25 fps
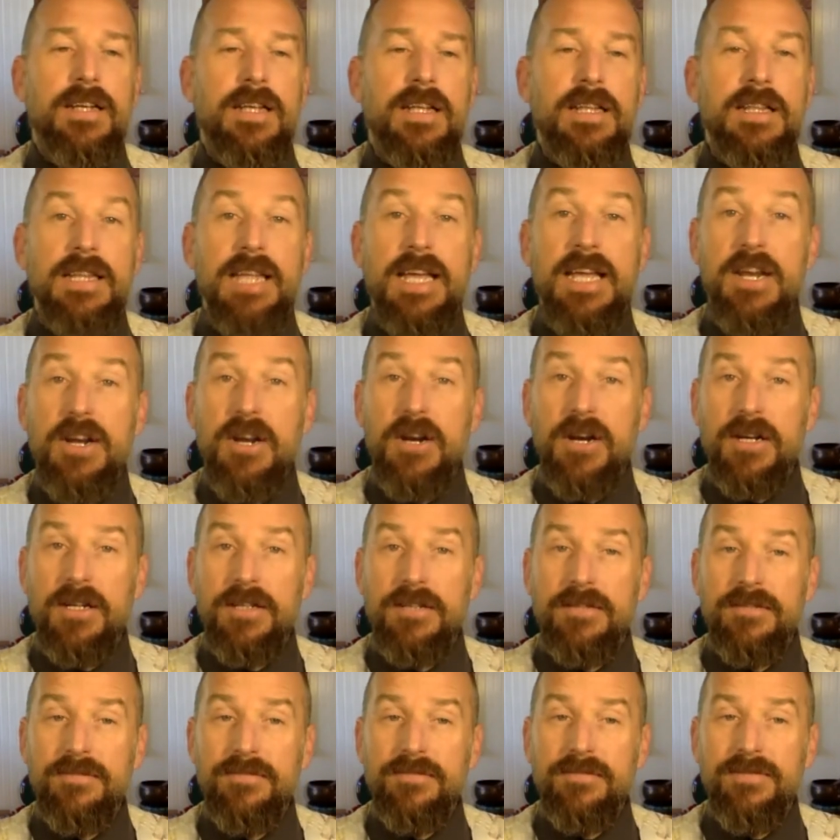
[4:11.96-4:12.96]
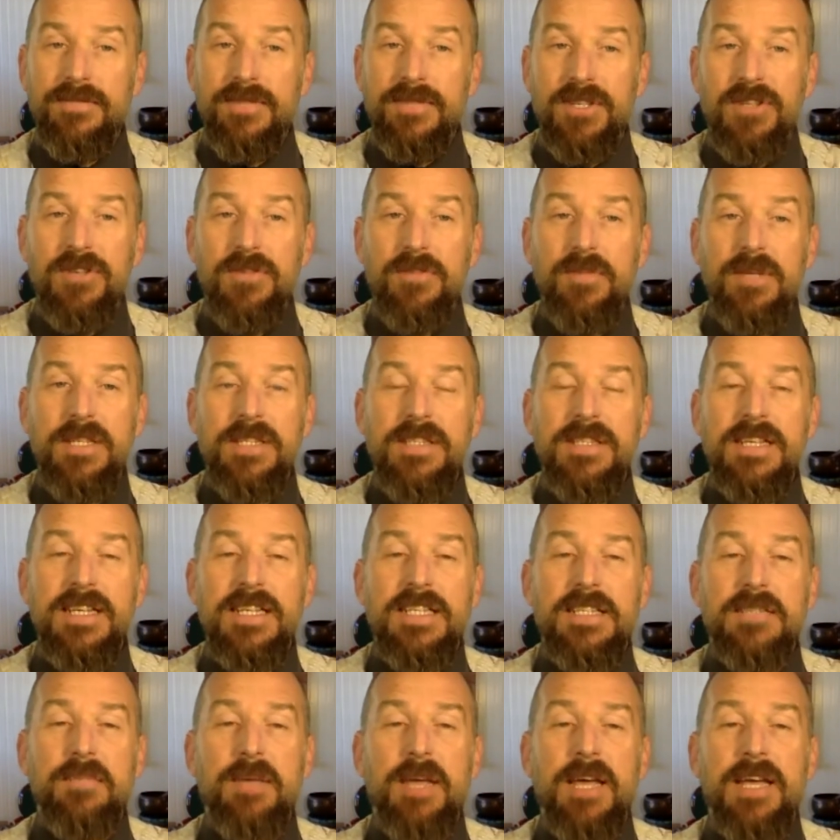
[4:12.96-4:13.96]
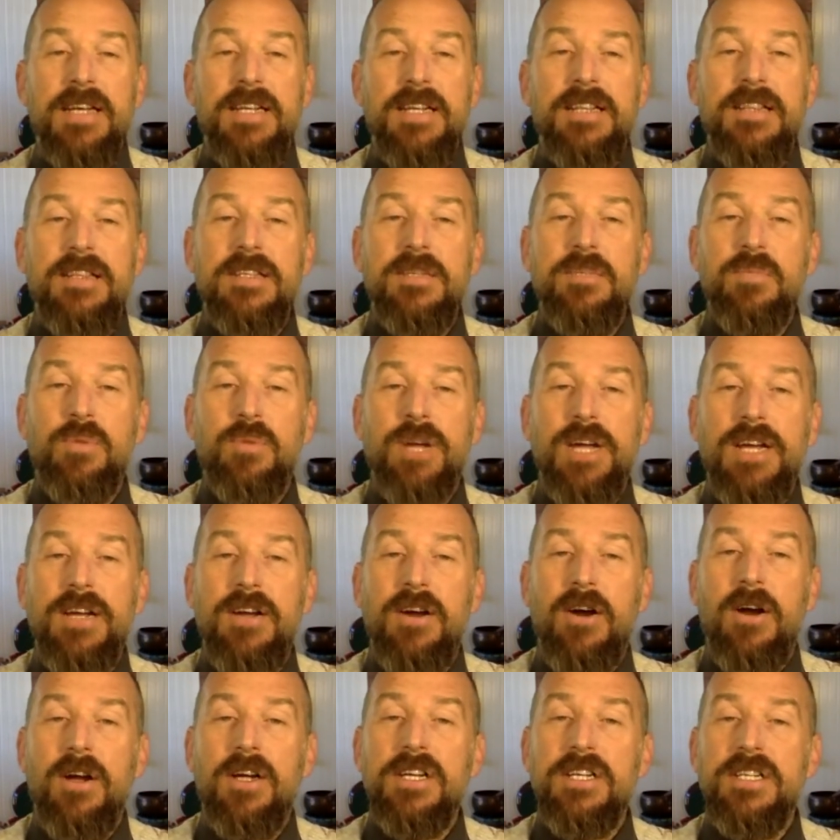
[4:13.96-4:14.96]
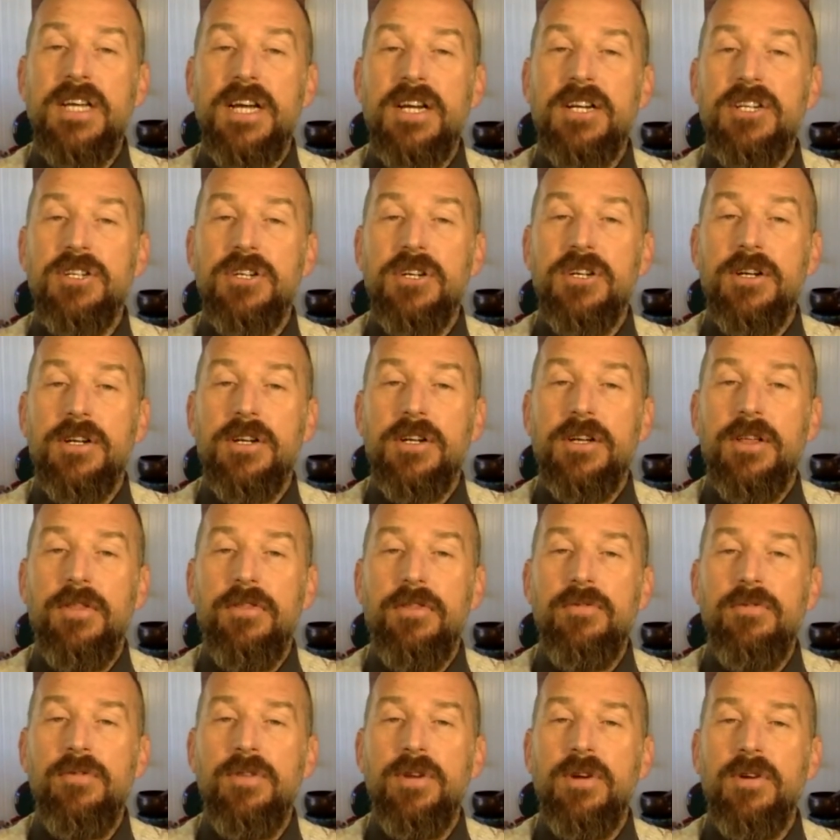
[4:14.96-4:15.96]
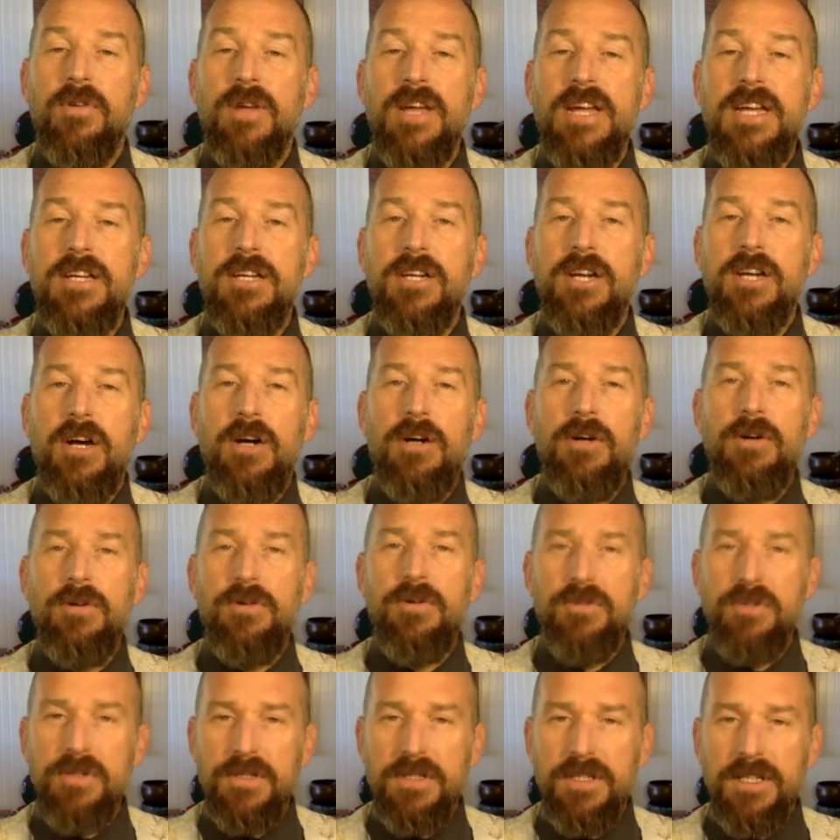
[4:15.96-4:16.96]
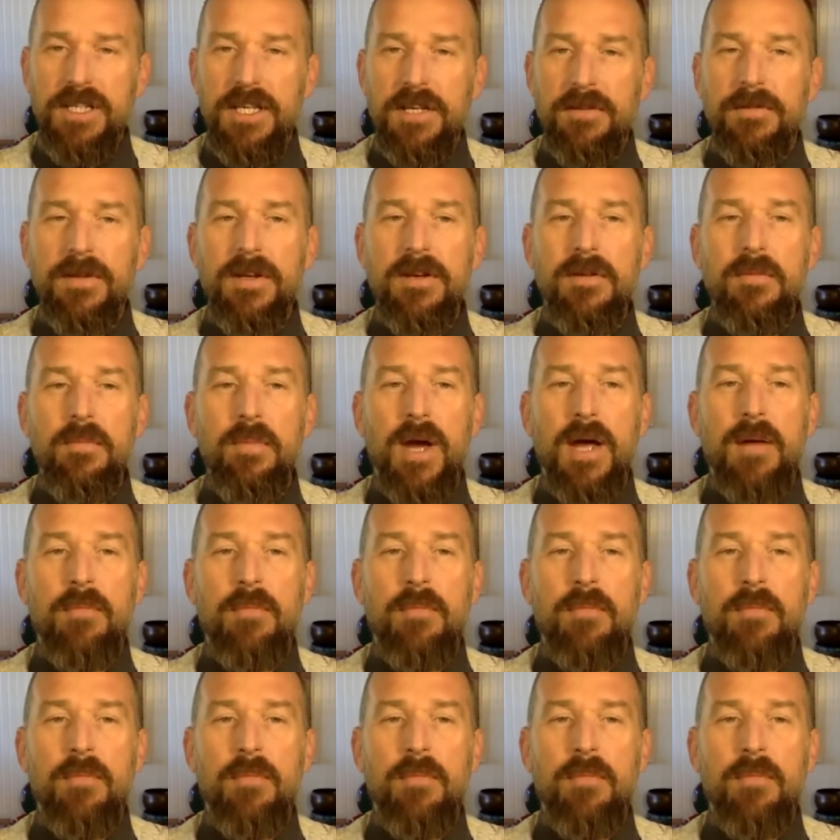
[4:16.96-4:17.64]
Later, humans expanded this brain architecture through the great codes given by